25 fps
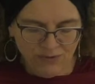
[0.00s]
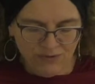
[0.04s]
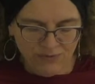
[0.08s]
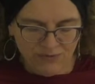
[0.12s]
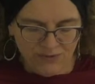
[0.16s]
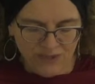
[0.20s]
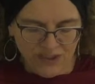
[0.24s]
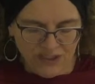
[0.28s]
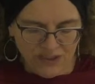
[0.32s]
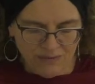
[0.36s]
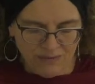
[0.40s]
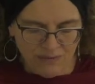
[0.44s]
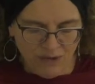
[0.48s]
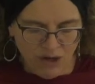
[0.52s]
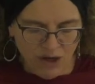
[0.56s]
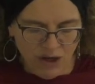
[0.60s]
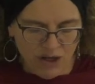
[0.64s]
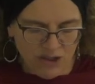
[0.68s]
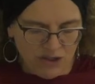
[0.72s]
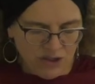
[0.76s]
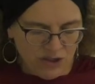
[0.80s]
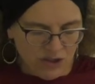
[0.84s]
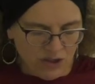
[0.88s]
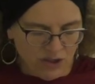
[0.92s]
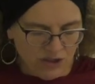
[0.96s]
freedom,
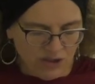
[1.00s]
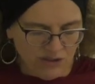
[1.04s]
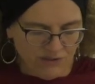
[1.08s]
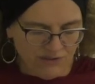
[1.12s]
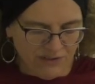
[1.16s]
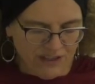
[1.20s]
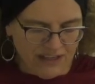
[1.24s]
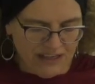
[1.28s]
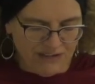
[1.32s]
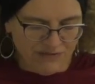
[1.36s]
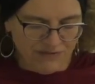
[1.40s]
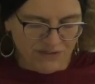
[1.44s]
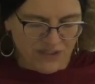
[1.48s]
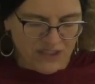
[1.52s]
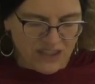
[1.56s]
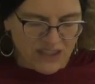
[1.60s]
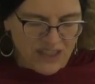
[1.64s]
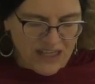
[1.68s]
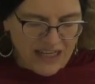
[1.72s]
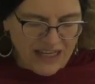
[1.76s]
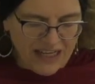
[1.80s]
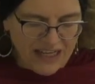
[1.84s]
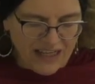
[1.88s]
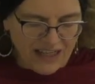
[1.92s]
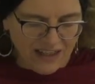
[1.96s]
all talk of heaven and
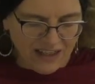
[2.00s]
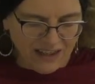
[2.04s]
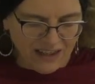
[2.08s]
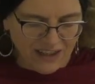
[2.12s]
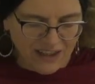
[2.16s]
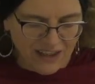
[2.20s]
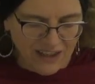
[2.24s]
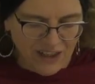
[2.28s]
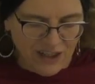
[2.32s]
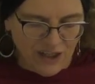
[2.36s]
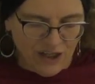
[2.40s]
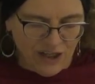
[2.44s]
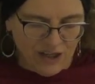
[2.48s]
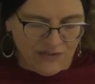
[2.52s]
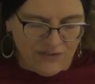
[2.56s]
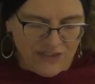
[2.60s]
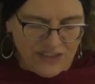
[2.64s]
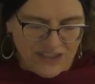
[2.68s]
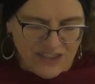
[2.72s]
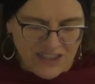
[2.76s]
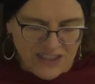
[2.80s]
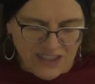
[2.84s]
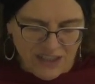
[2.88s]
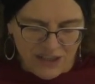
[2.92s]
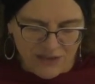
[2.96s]
hell, of the
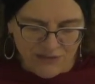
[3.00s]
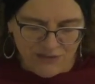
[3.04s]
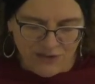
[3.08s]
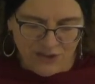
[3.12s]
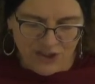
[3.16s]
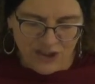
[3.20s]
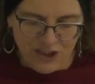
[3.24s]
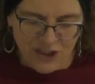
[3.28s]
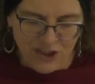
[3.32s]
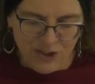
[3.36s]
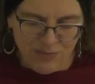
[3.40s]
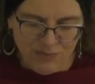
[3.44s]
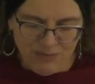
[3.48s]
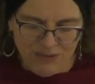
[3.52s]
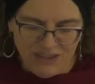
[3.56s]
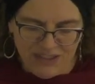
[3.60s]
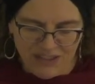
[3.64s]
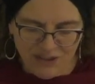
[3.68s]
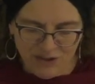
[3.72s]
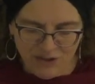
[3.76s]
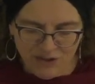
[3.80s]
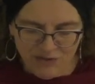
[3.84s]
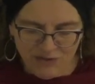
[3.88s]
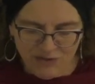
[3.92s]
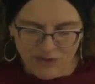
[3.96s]
day of
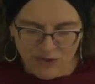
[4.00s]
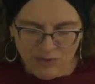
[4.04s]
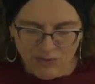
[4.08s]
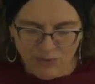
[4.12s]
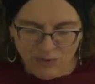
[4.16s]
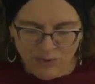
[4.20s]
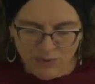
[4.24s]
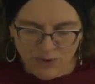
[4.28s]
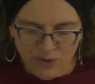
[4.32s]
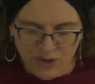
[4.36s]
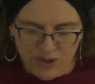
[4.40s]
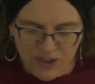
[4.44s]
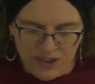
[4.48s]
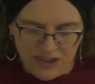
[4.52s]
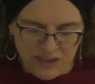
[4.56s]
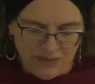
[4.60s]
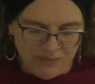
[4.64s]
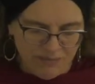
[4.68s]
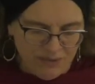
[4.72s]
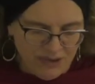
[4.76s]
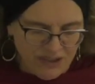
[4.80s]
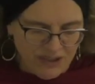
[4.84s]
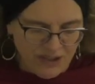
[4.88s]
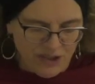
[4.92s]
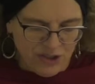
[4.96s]
judgment, of reward and
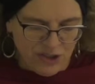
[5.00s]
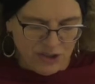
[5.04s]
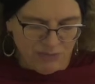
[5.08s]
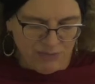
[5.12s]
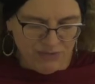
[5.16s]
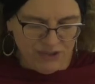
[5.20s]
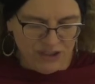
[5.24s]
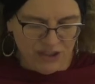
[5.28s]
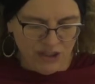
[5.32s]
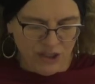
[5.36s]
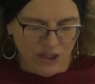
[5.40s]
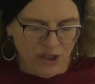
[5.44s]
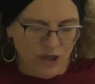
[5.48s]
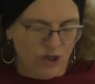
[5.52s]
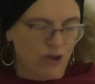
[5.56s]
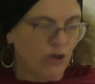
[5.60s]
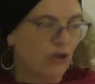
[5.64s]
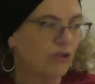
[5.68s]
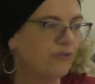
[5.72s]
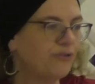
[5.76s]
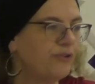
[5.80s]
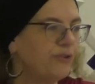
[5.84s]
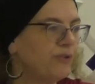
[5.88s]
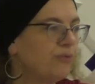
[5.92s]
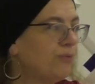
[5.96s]
punishment,
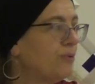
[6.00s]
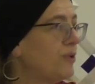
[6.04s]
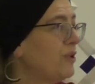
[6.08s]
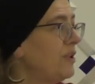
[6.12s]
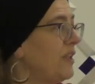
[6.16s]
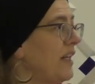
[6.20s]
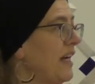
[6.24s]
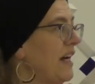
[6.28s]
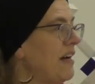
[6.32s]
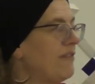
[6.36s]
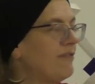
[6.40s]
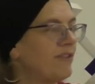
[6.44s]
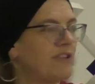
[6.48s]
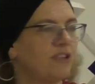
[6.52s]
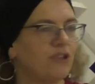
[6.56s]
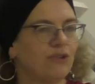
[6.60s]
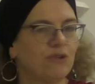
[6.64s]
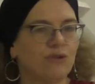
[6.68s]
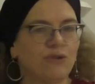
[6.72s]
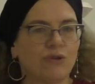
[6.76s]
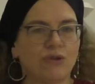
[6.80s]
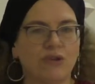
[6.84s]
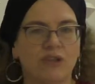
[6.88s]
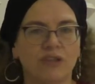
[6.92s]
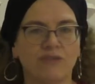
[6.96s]
of you would have and you
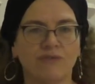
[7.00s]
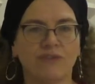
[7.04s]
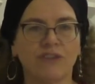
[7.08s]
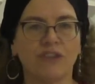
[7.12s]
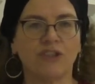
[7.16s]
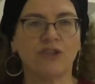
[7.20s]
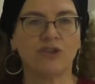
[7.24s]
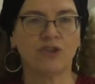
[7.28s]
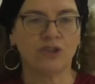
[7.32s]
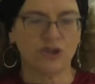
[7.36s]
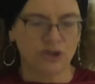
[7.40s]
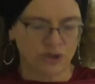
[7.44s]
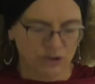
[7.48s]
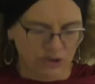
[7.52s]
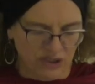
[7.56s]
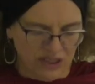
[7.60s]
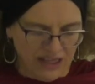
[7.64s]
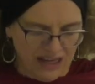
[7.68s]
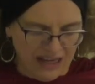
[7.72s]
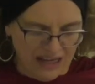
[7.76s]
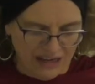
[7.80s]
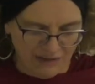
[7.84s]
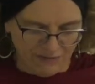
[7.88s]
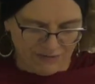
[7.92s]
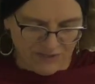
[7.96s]
could have and you should
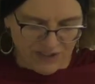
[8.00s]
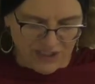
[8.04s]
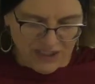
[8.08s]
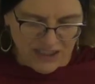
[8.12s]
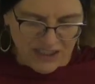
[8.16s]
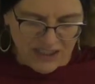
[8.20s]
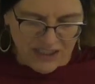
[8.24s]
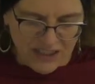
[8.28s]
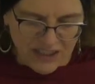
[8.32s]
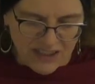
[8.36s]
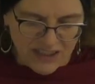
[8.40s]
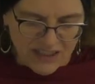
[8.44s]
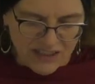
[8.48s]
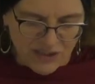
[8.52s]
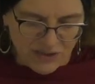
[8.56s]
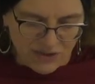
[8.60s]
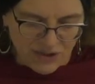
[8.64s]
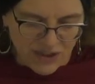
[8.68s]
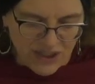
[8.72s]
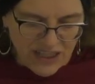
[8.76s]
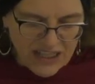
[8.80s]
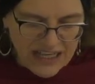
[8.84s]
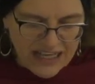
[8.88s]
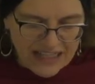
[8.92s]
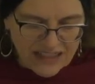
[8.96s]
have done this or
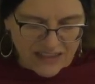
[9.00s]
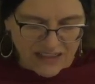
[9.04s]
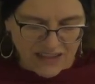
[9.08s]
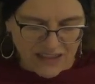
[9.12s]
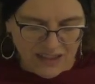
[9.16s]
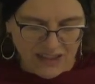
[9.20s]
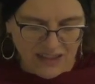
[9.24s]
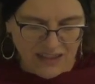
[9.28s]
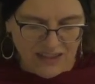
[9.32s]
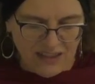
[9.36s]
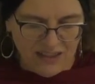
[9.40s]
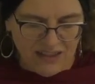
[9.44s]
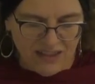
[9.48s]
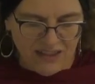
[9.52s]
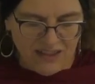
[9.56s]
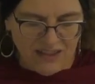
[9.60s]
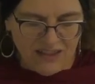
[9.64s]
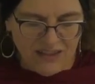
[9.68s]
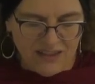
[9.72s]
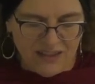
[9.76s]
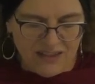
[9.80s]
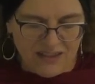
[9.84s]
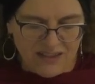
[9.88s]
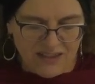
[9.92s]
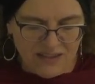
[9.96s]
that,
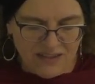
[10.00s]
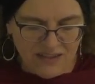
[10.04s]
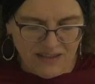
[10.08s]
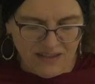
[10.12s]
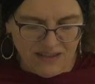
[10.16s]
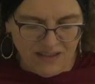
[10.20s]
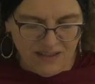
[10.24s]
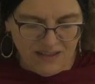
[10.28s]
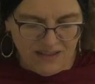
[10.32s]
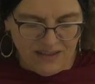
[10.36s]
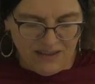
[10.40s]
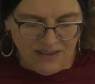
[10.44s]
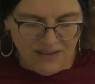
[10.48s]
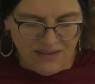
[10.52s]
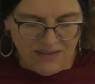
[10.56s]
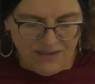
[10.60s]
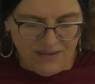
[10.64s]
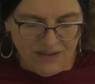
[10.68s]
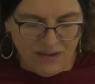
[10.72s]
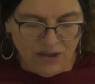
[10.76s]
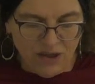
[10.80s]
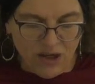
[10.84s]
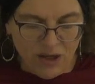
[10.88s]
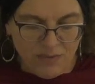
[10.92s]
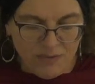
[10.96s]
is
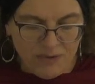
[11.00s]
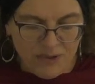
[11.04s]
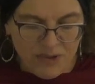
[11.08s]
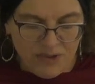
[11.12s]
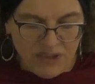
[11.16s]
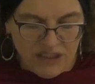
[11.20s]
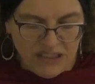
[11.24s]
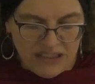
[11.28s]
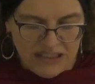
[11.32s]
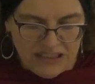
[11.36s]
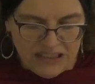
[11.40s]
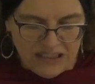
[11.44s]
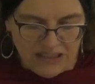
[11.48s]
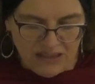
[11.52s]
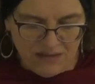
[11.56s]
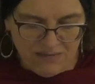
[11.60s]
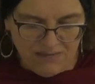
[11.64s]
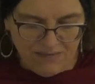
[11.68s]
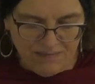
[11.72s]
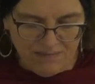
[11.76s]
obsolete.